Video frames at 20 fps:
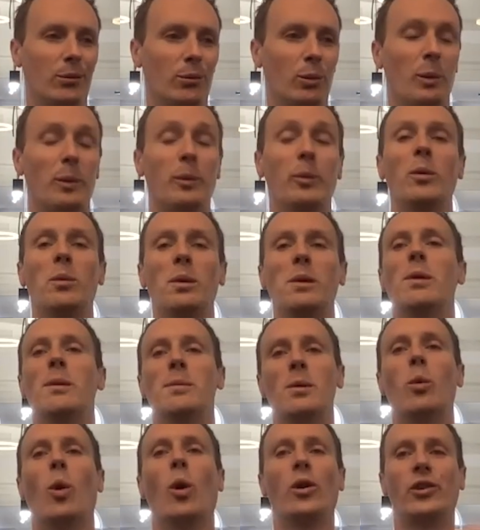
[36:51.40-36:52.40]
we would
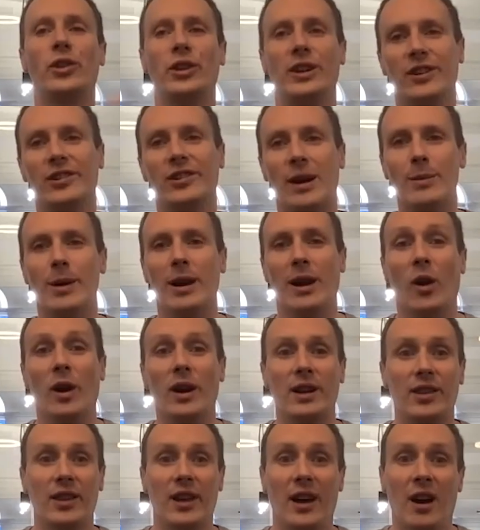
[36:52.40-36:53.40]
be wanting a summer
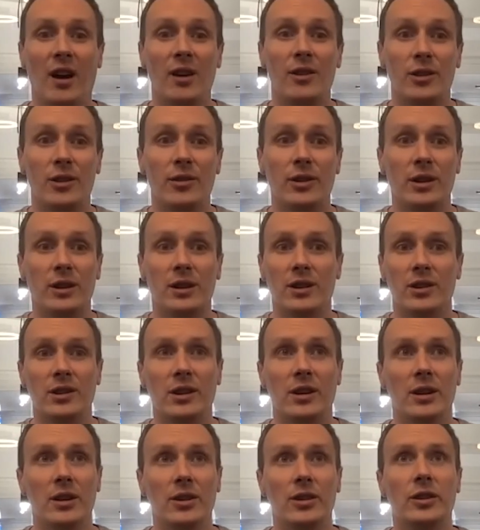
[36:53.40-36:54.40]
like that. I just think it's
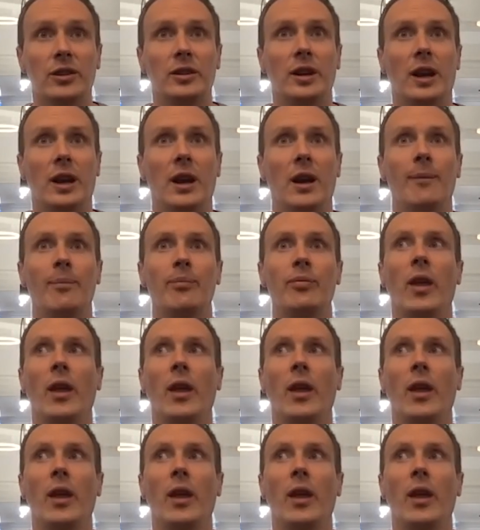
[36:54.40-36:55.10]
good to get.